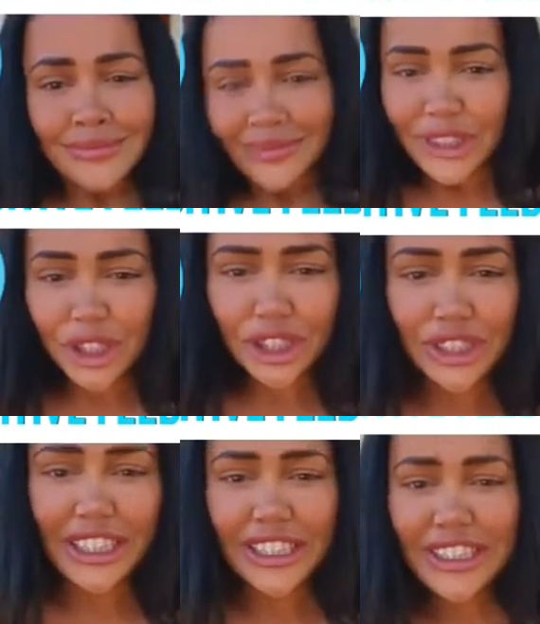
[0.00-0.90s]

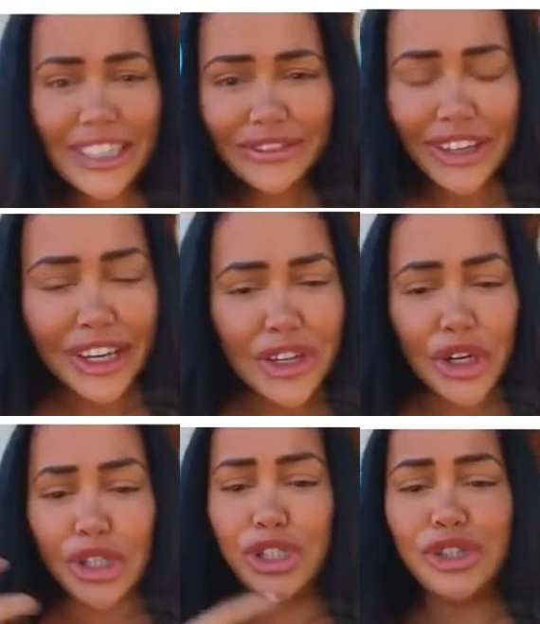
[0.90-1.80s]
living in
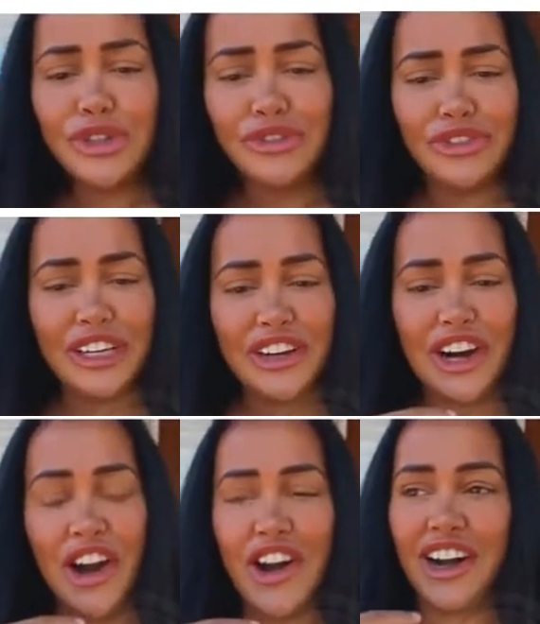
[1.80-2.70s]
your truth, and
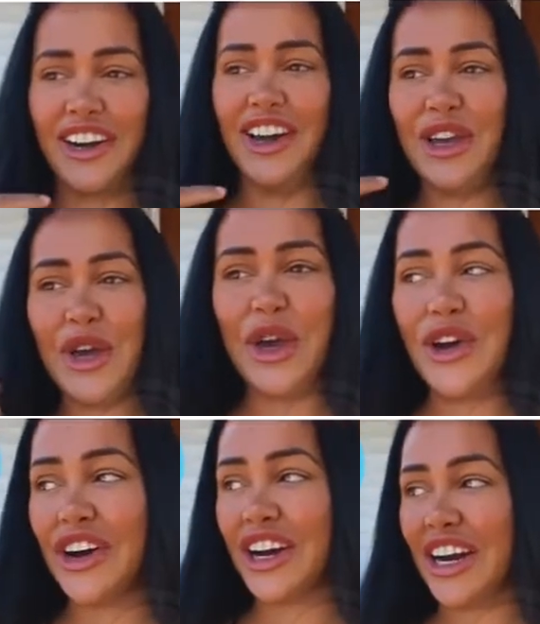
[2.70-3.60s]

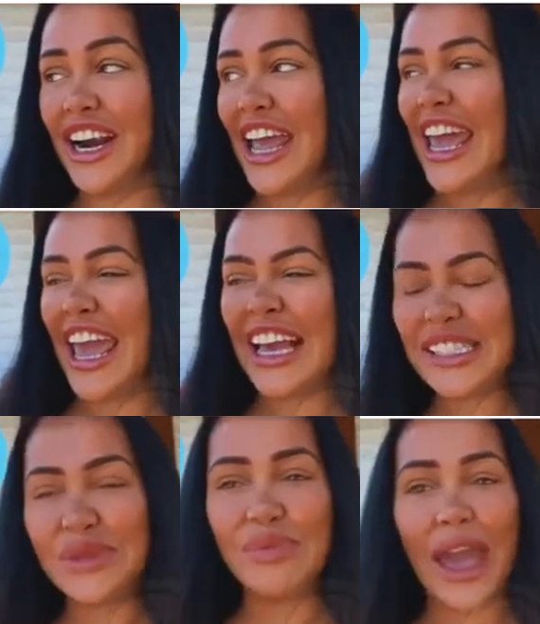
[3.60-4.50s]
you're
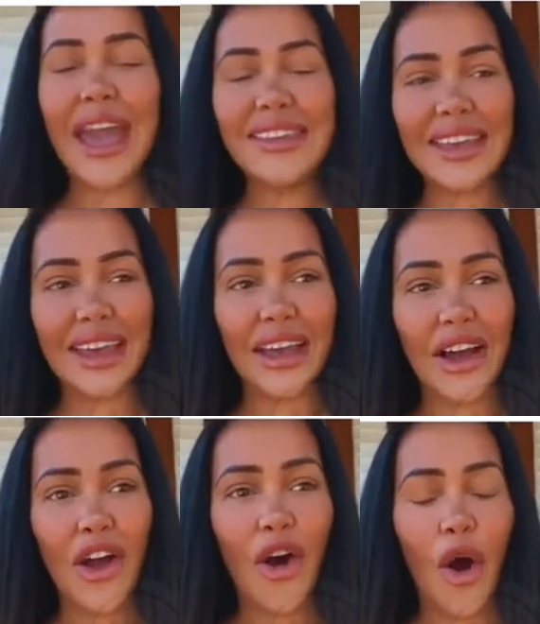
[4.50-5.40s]

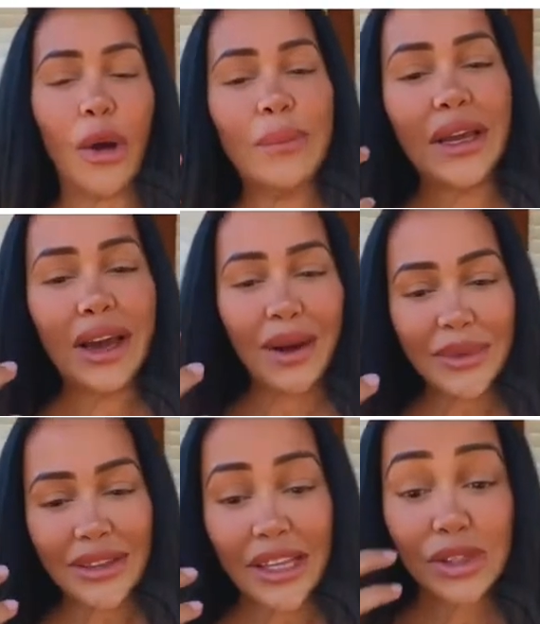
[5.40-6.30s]
expanding on
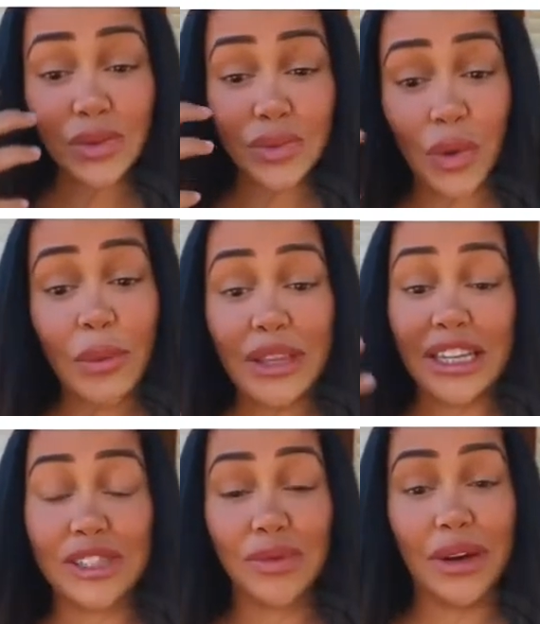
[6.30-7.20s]
becoming this woman
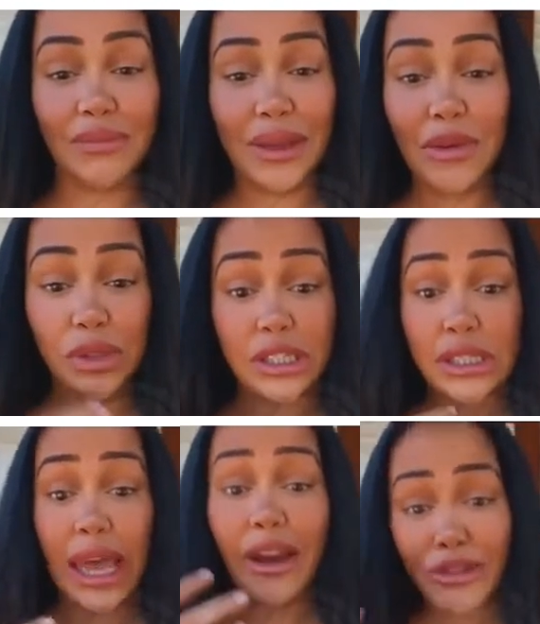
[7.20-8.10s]
that you want to be, which
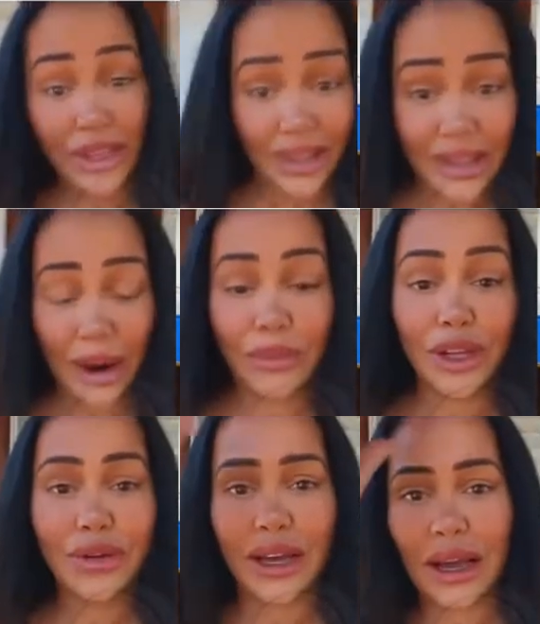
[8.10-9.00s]
is everything that I'm
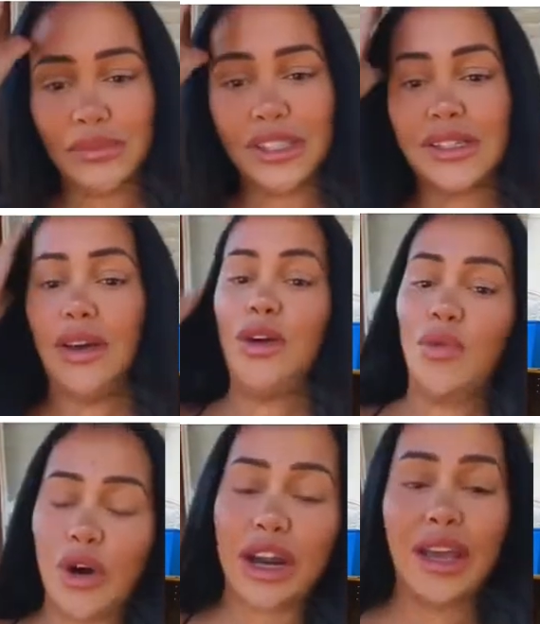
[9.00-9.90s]
doing. I'm just
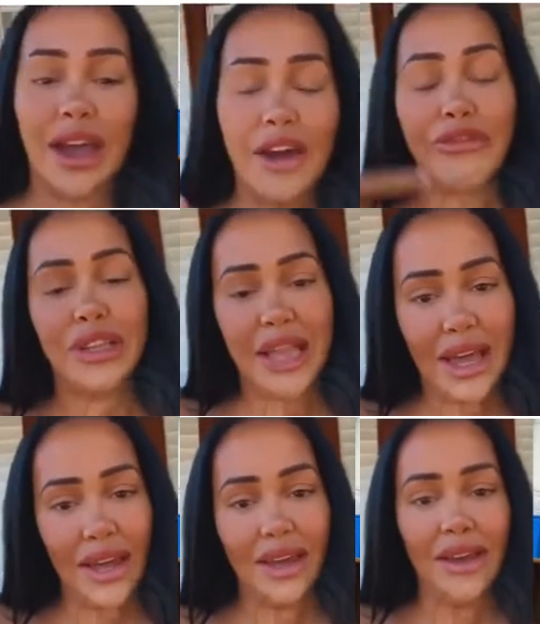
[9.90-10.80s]
working every
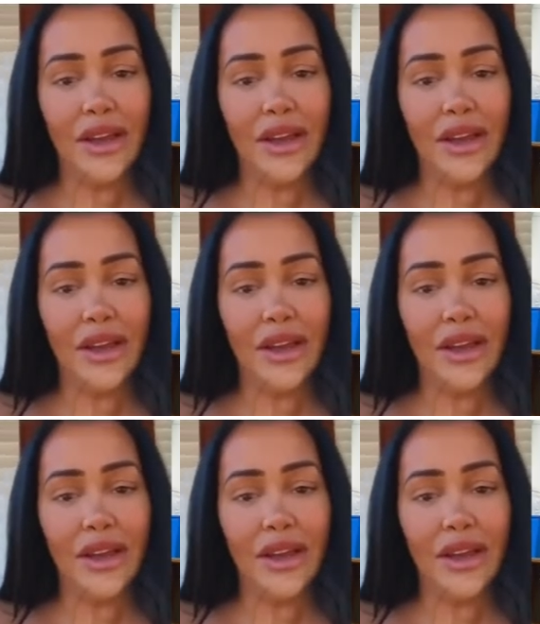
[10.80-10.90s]
day